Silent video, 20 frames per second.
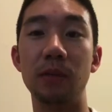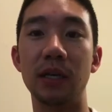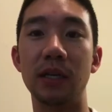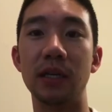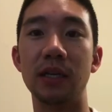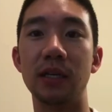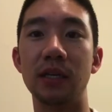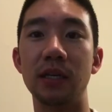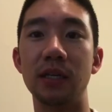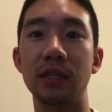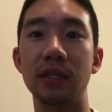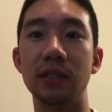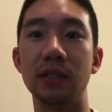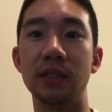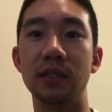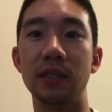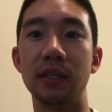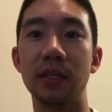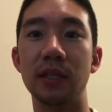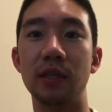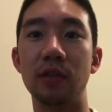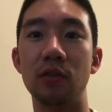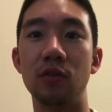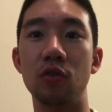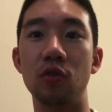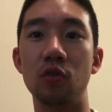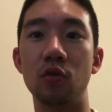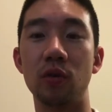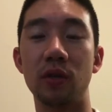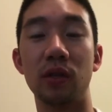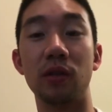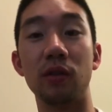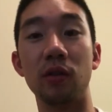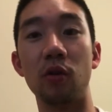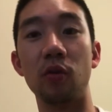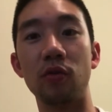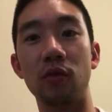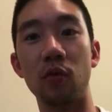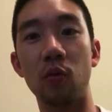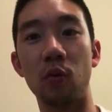good because you
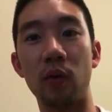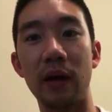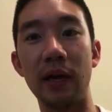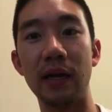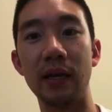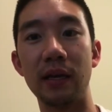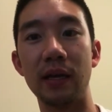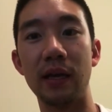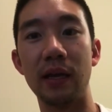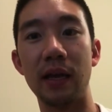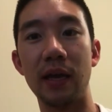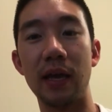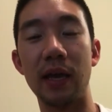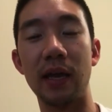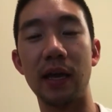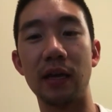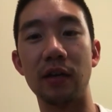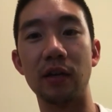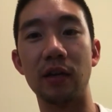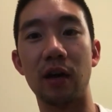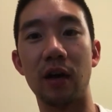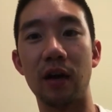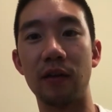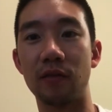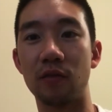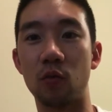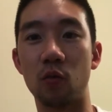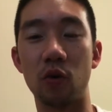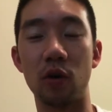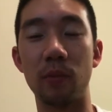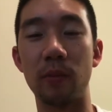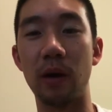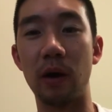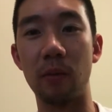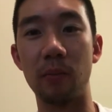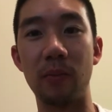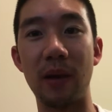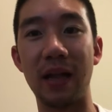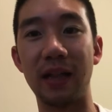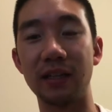can load the weight and not have to worry
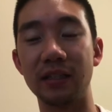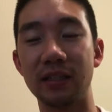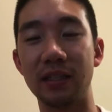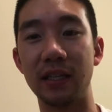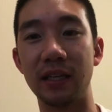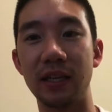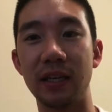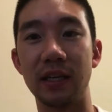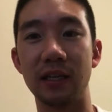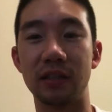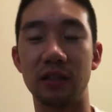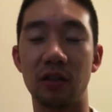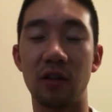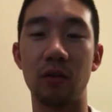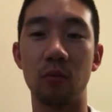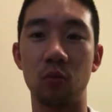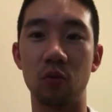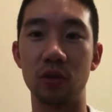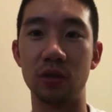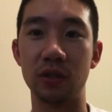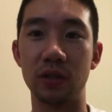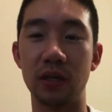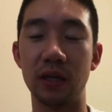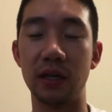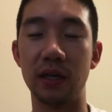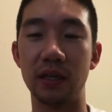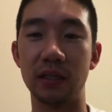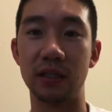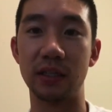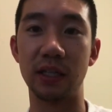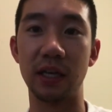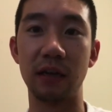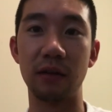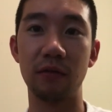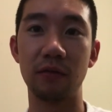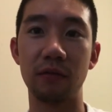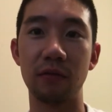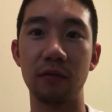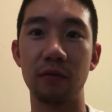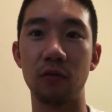about balancing it. It's a lot more
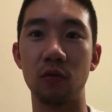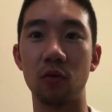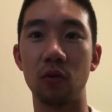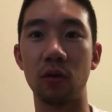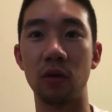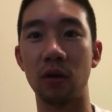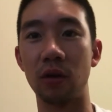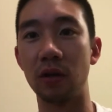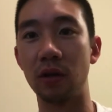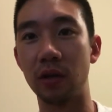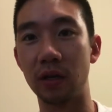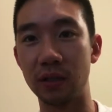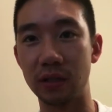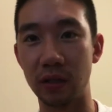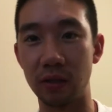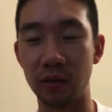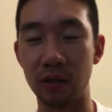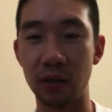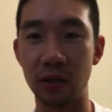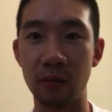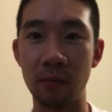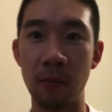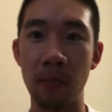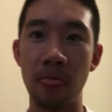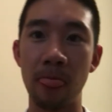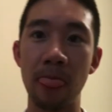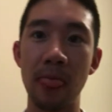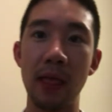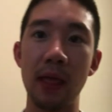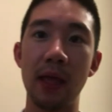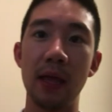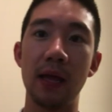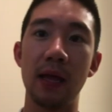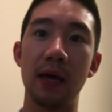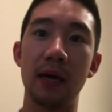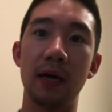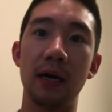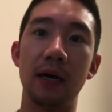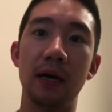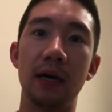safe for a lot of you guys out there.
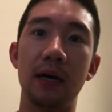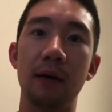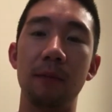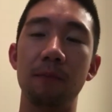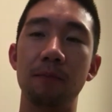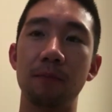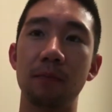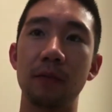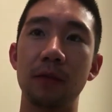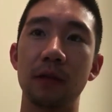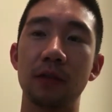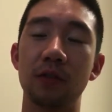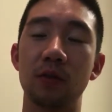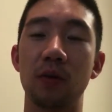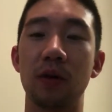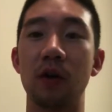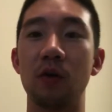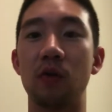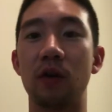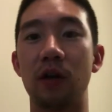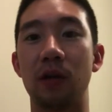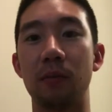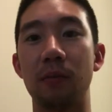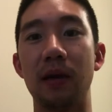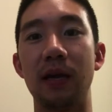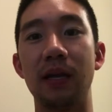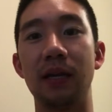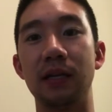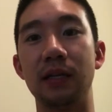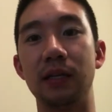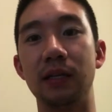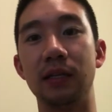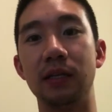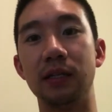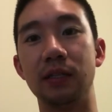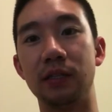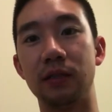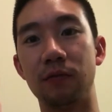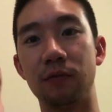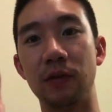So what I recommend
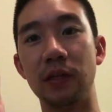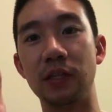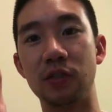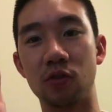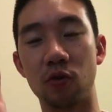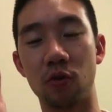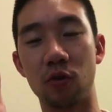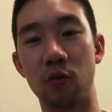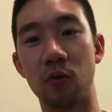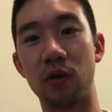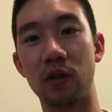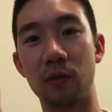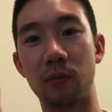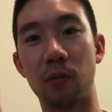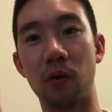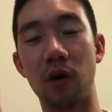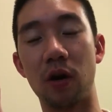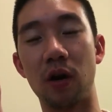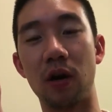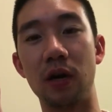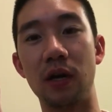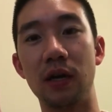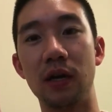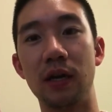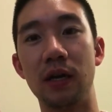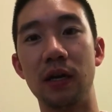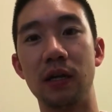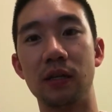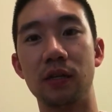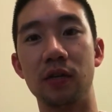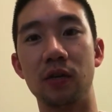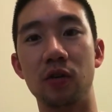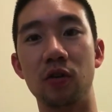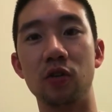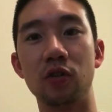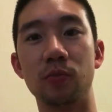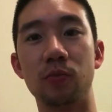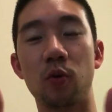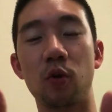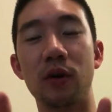is feet shoulder width apart,
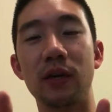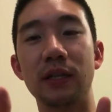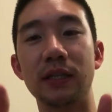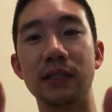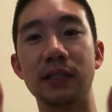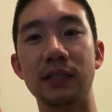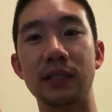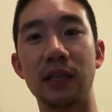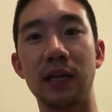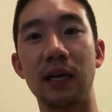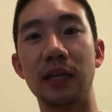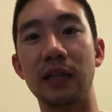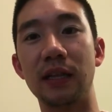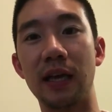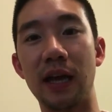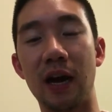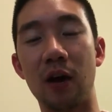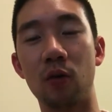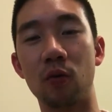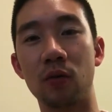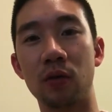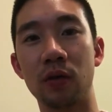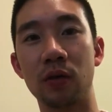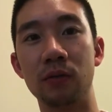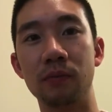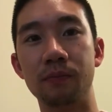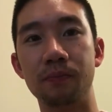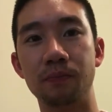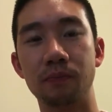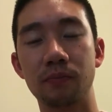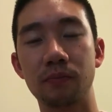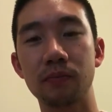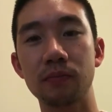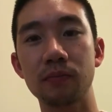toes pointed slightly outward.